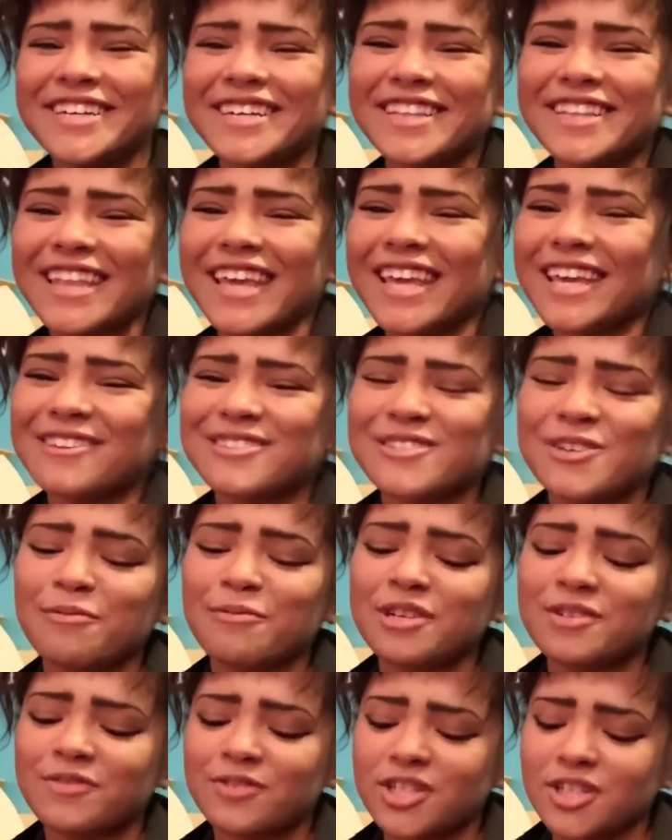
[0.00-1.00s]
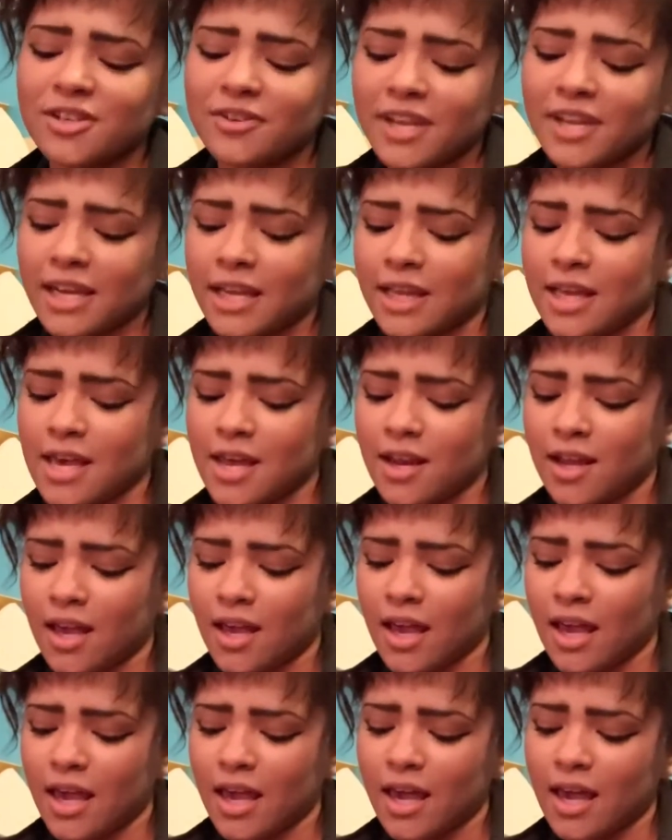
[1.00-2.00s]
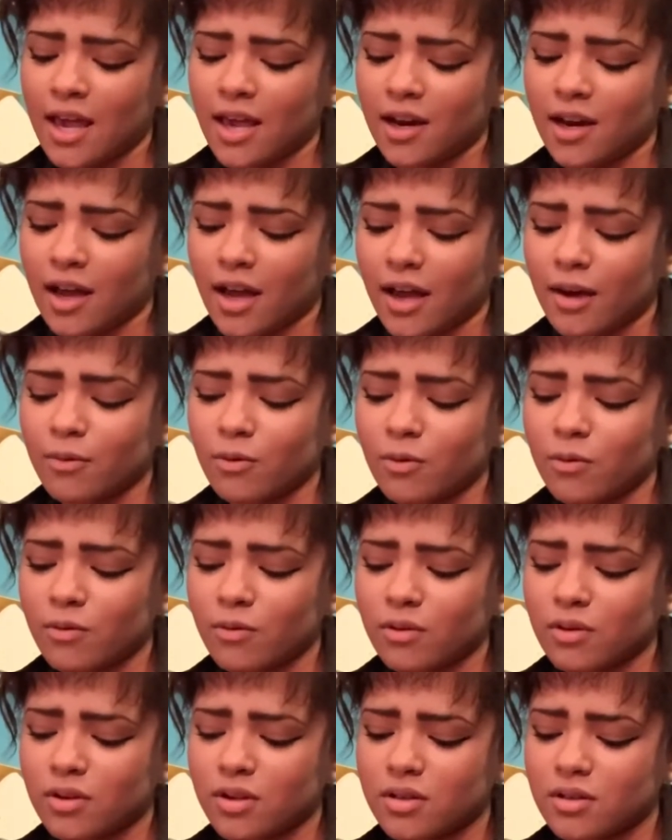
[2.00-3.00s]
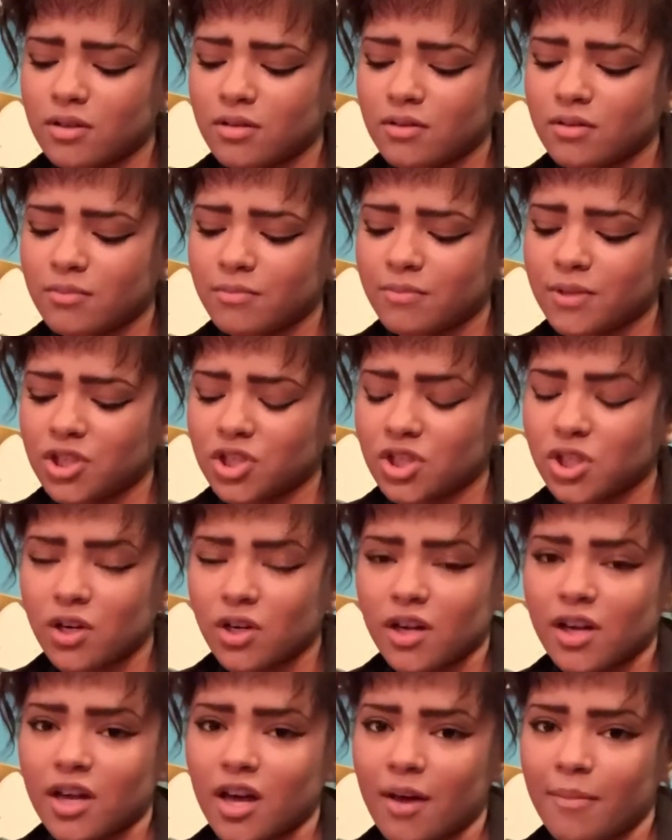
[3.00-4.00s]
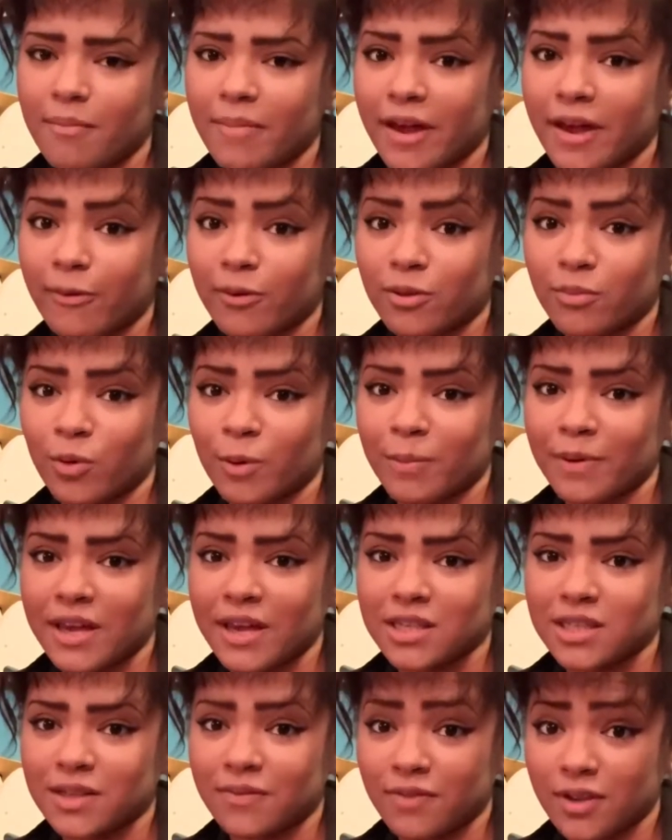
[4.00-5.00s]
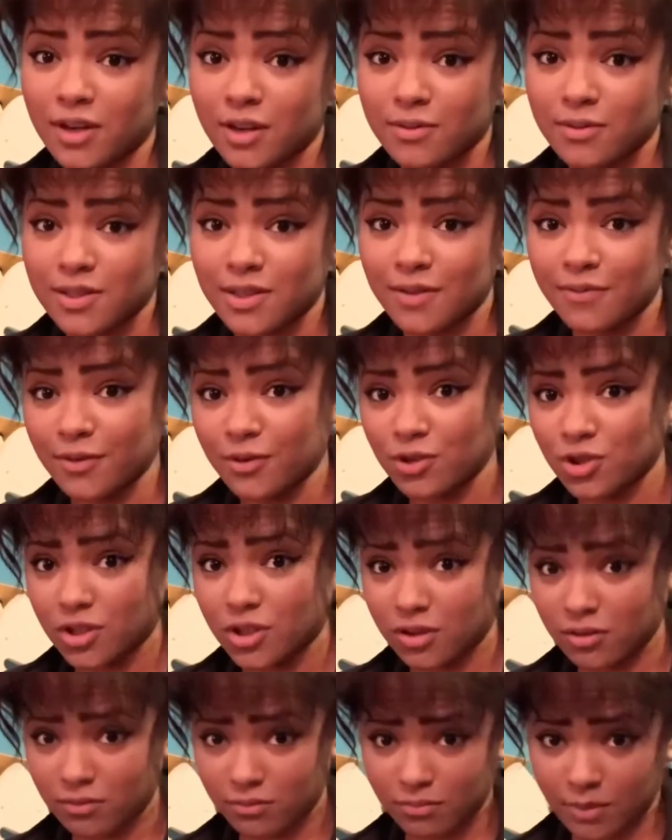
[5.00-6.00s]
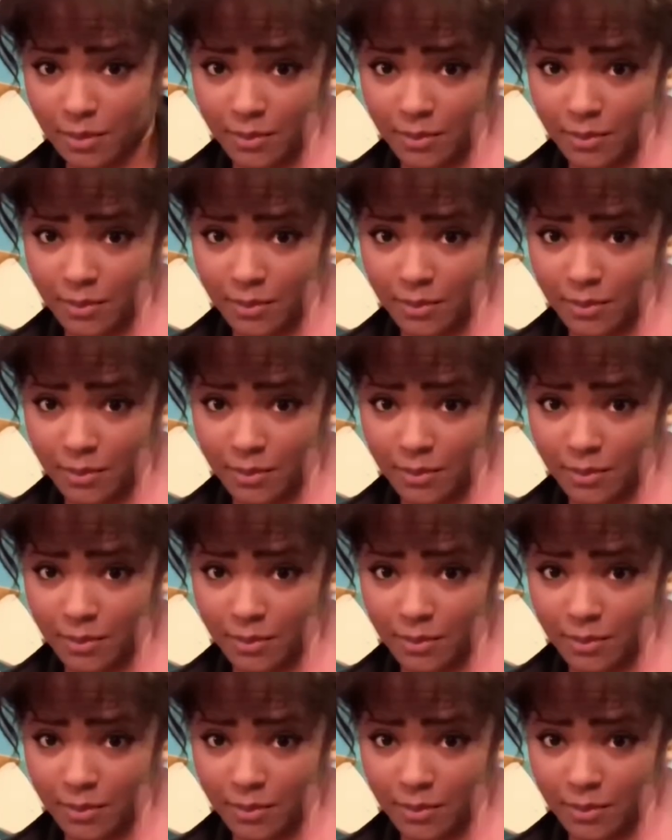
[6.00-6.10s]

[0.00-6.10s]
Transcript: thank you so much for tuning in, and I will be sure to come back with more painting videos in the future, I